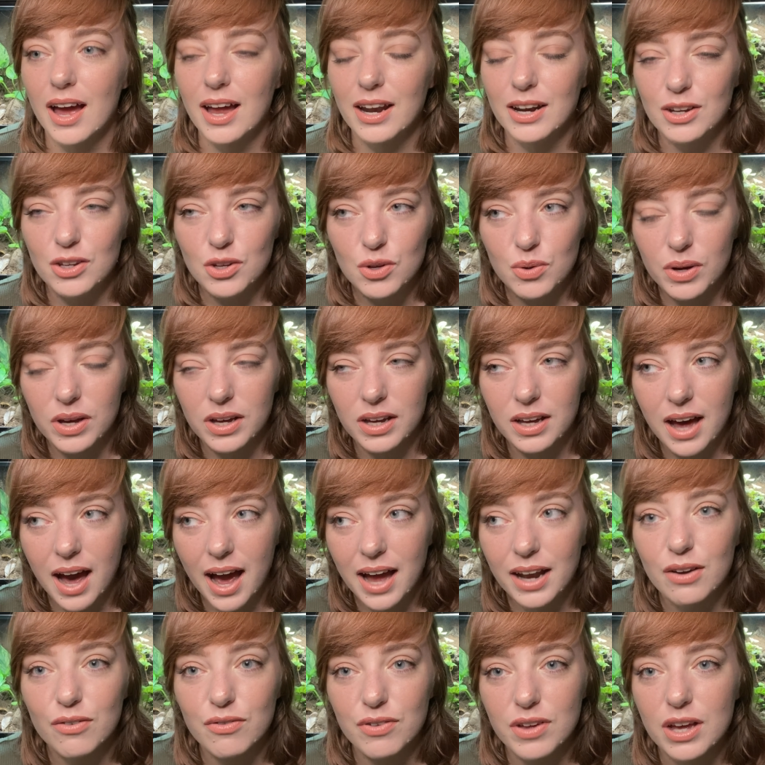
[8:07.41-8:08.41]
and you can
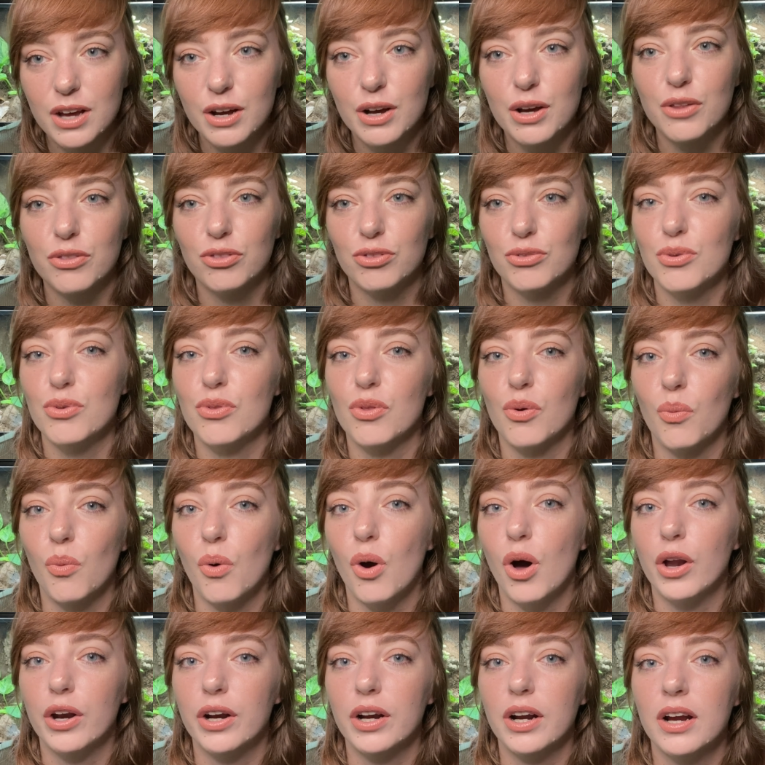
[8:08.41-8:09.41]
kind of hear it through the
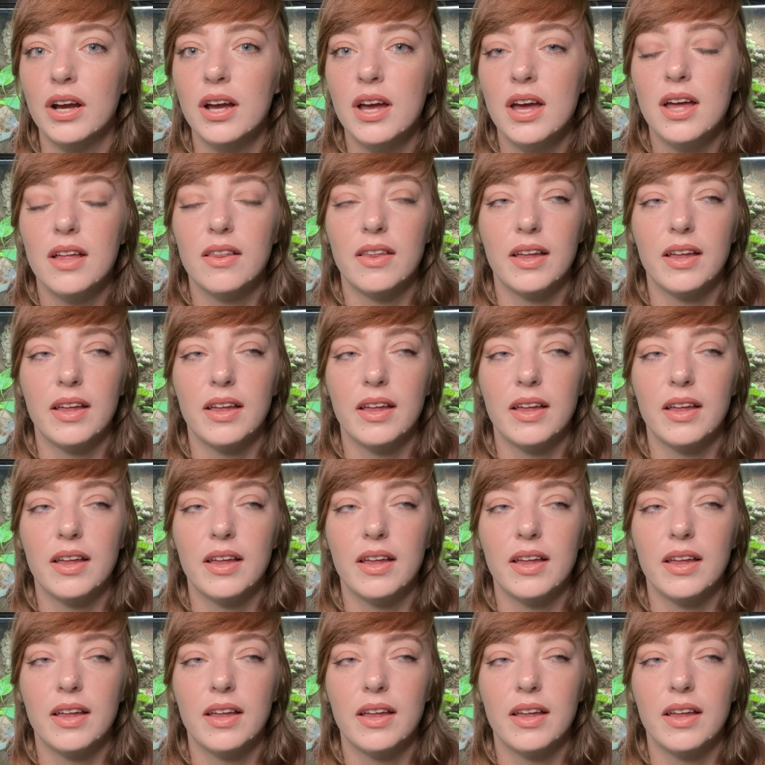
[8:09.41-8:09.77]
water.